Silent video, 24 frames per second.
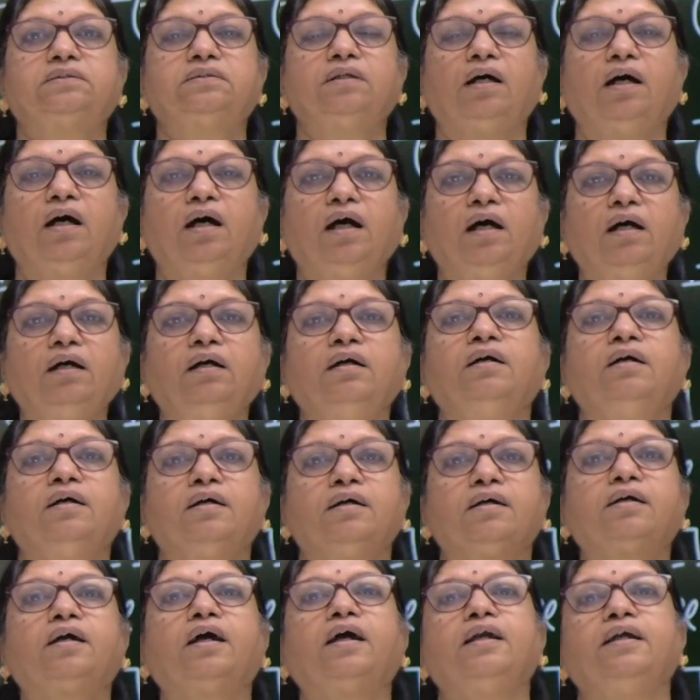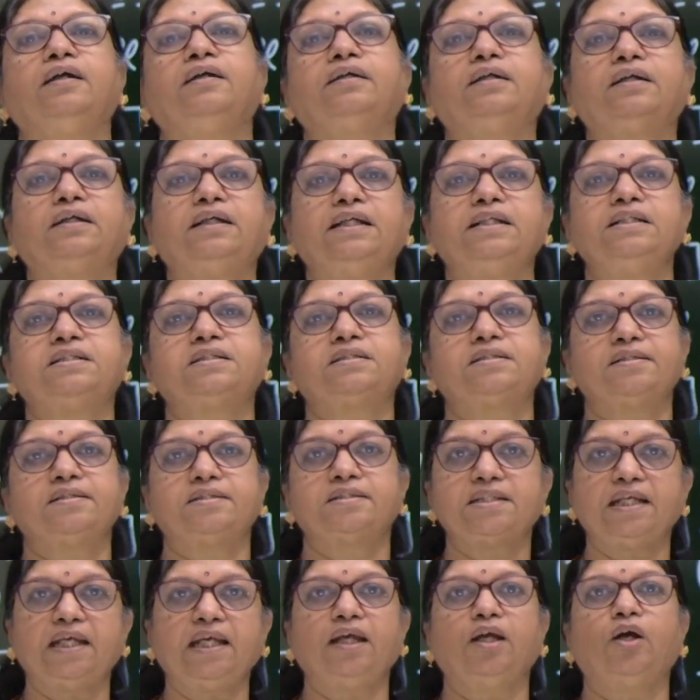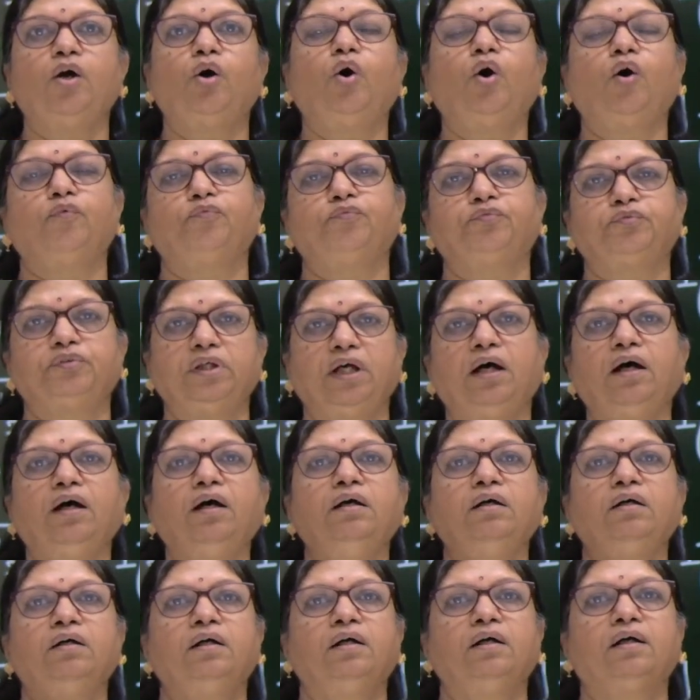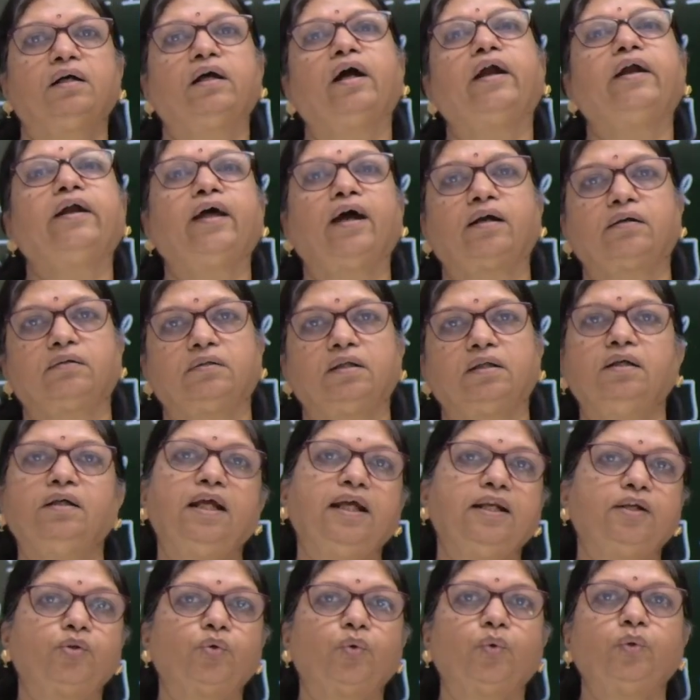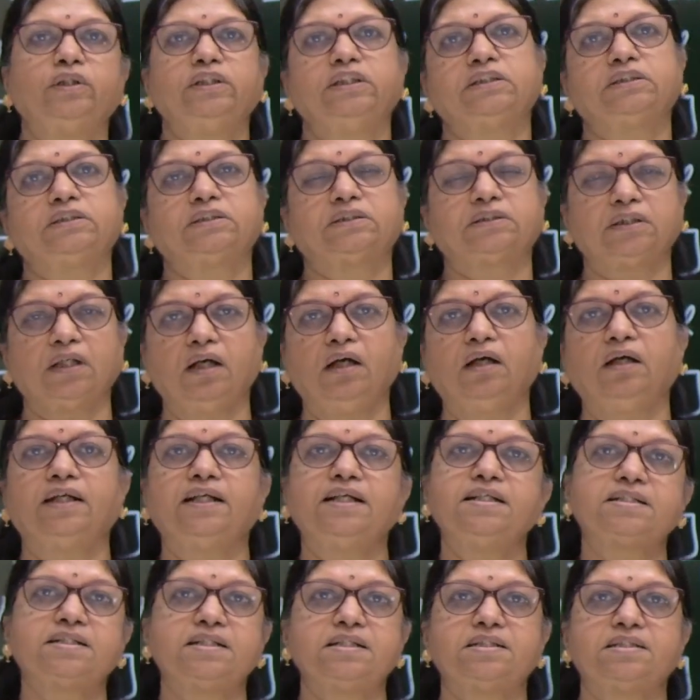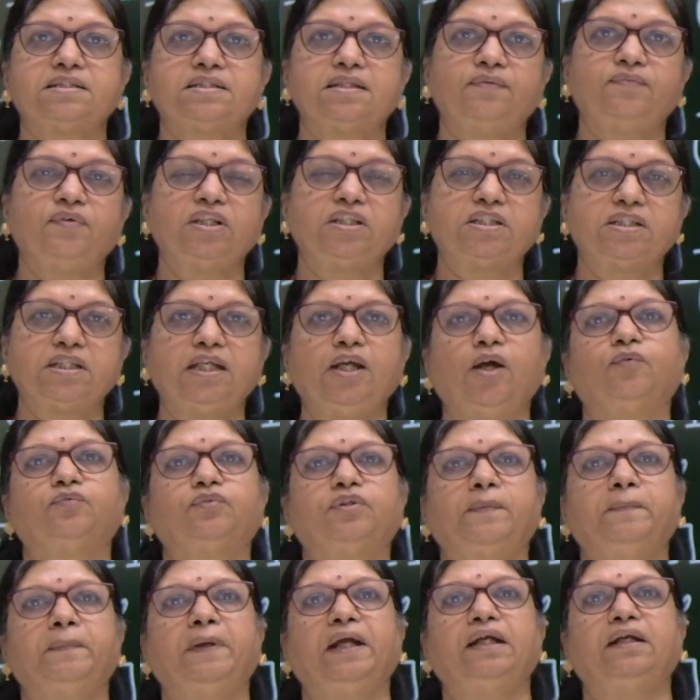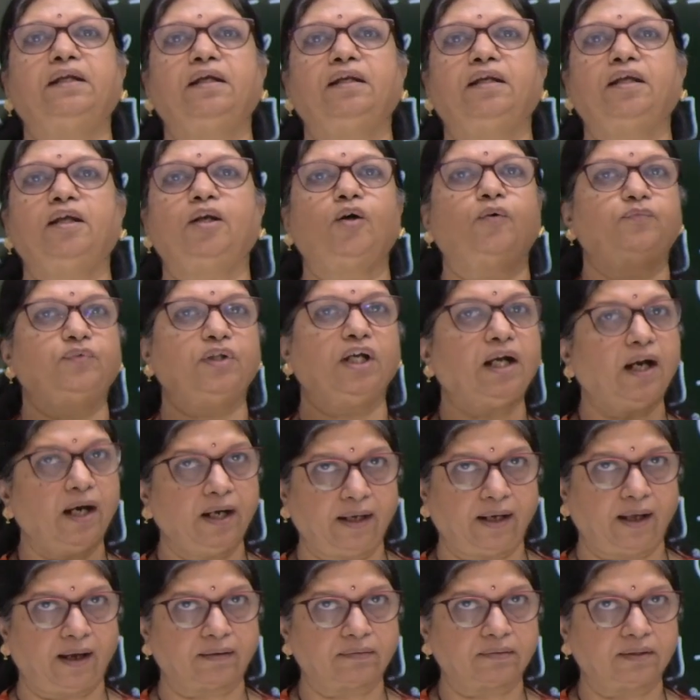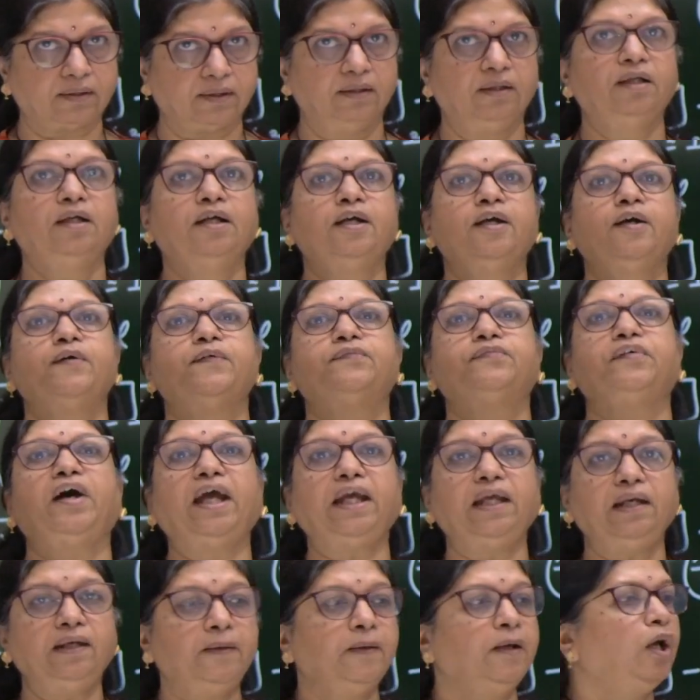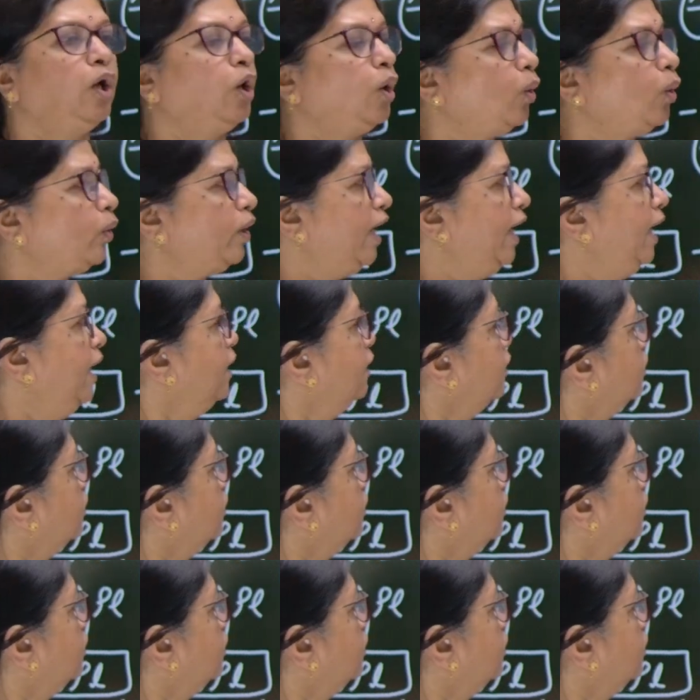the current density of the conductor and rho is the resistivity of the material of the conductor. Fine. Okay.